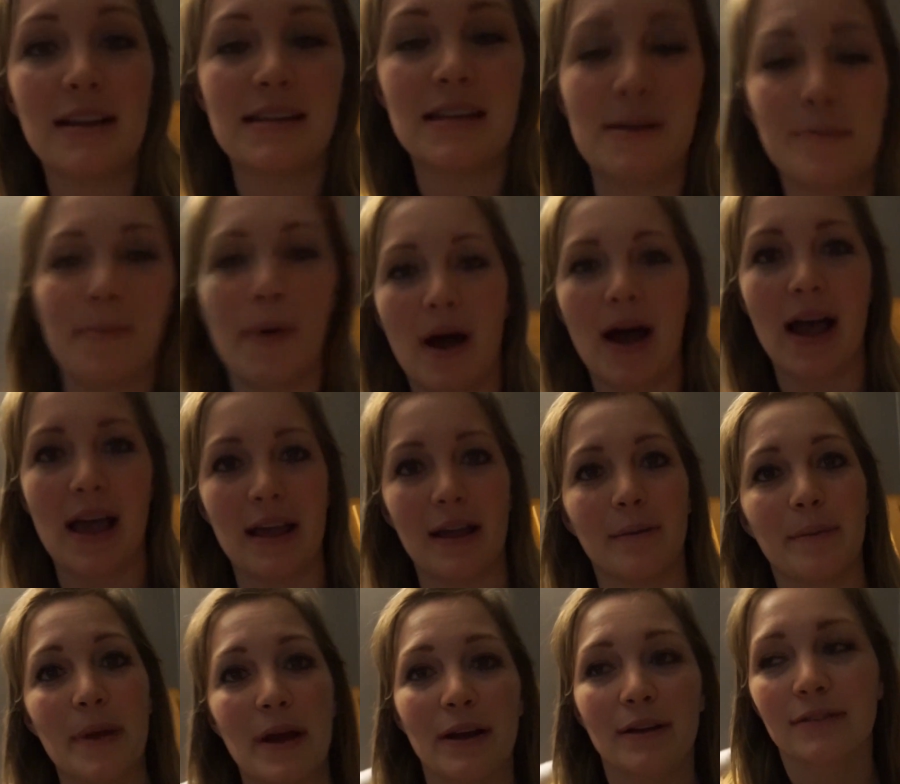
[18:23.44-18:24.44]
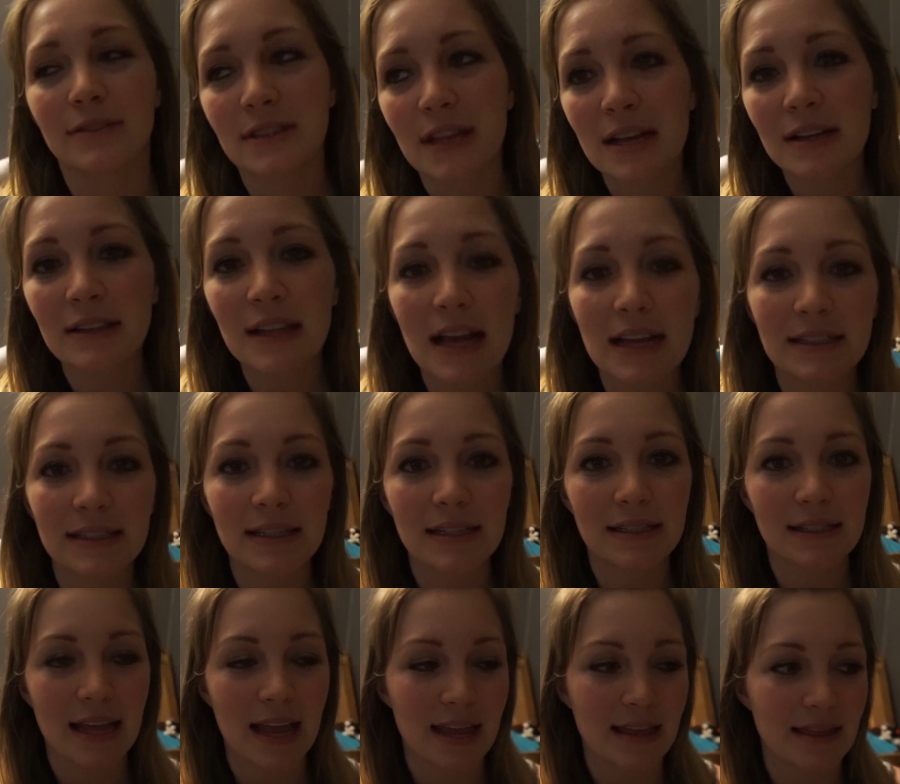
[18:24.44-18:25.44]
I did buy a pair of
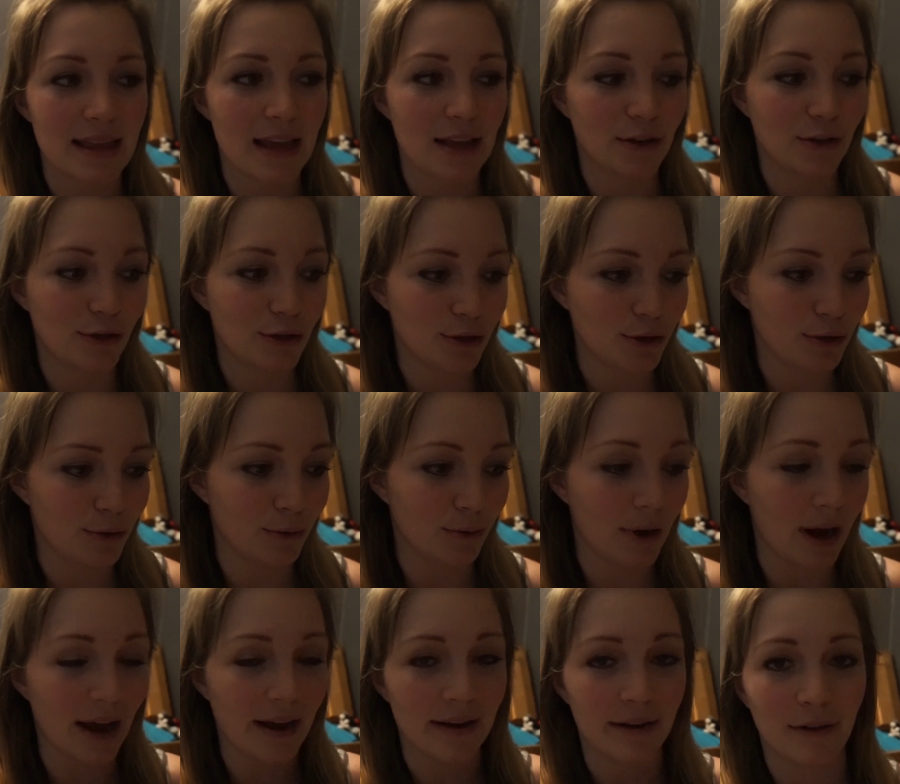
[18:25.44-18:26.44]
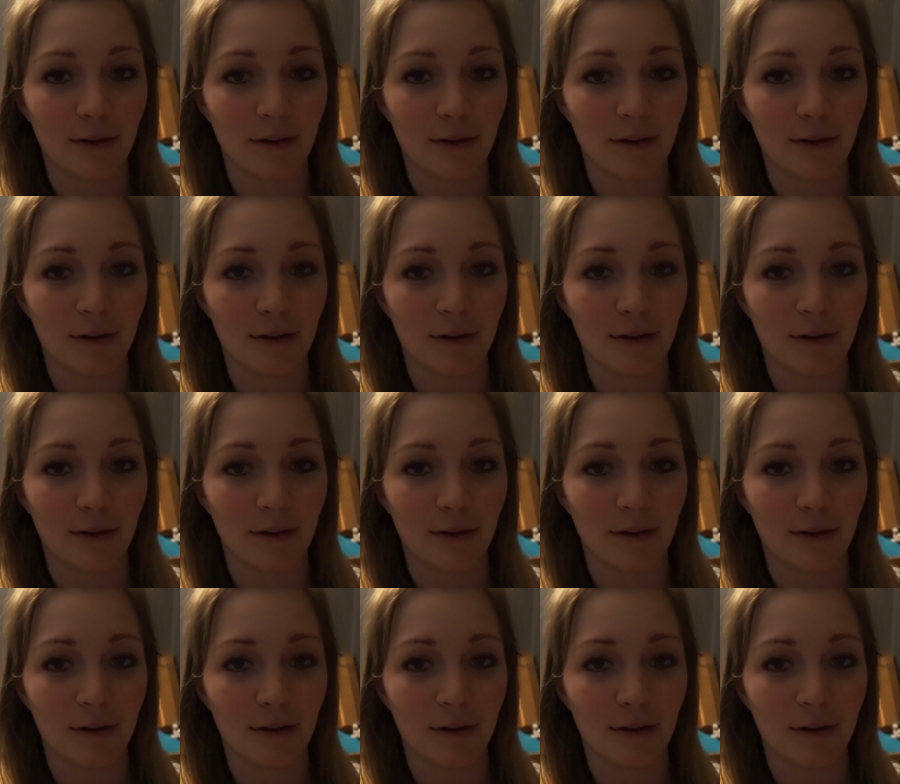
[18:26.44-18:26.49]
sunglasses and then two uh,